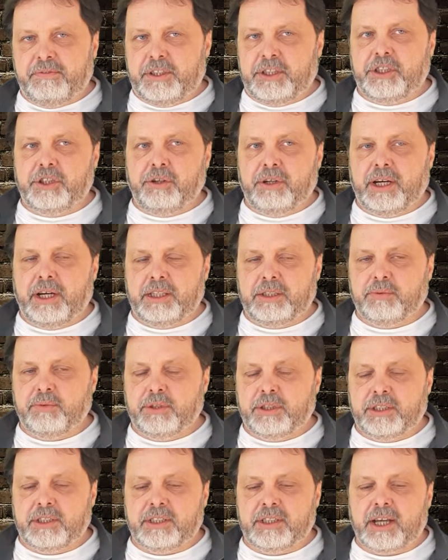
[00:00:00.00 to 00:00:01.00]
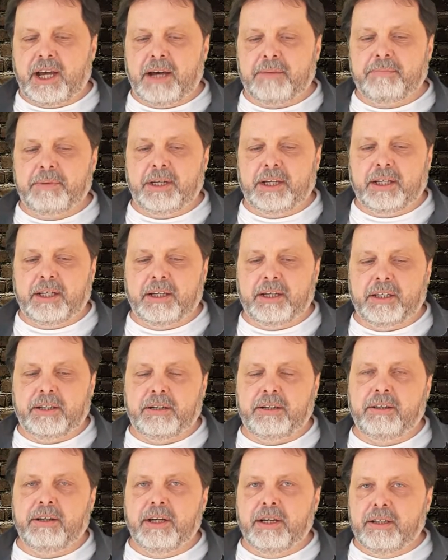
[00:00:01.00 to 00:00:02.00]
visualize what is happening
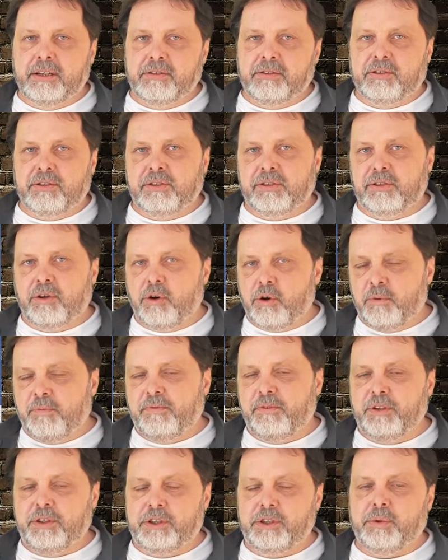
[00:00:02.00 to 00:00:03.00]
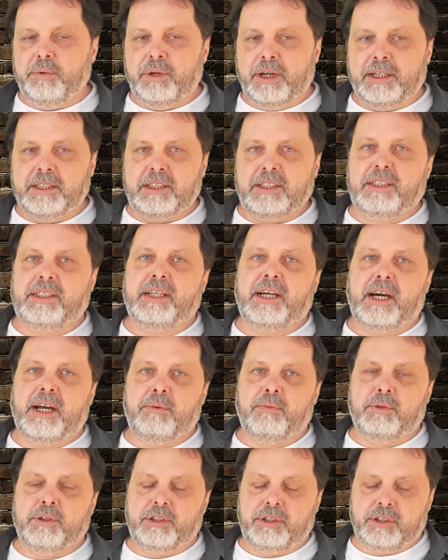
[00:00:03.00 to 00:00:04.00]
here, so hopefully you will
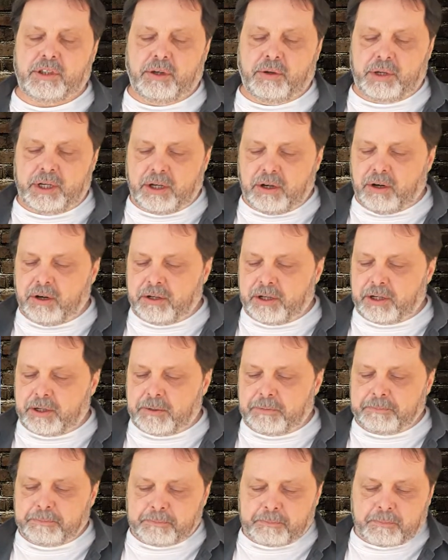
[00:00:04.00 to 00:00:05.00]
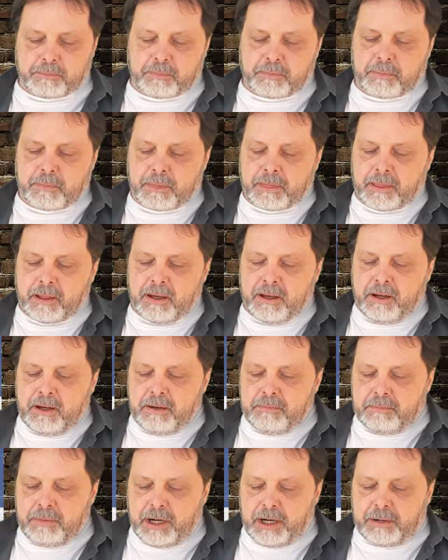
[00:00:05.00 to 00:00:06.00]
understand what is going on here.
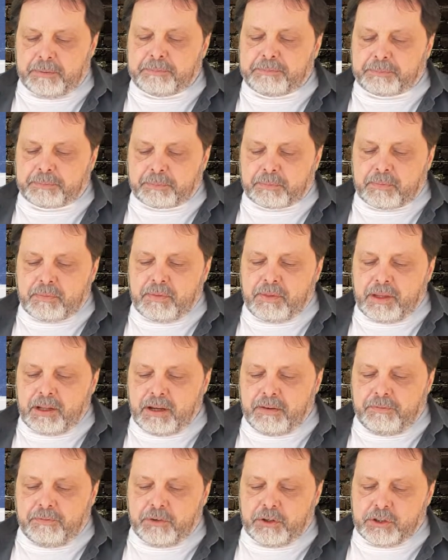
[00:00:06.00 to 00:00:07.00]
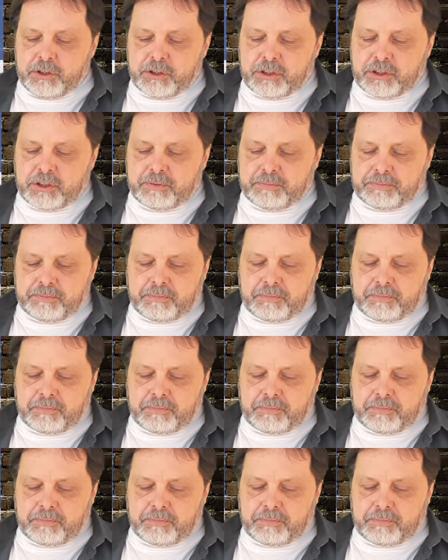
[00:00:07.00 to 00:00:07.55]
But first,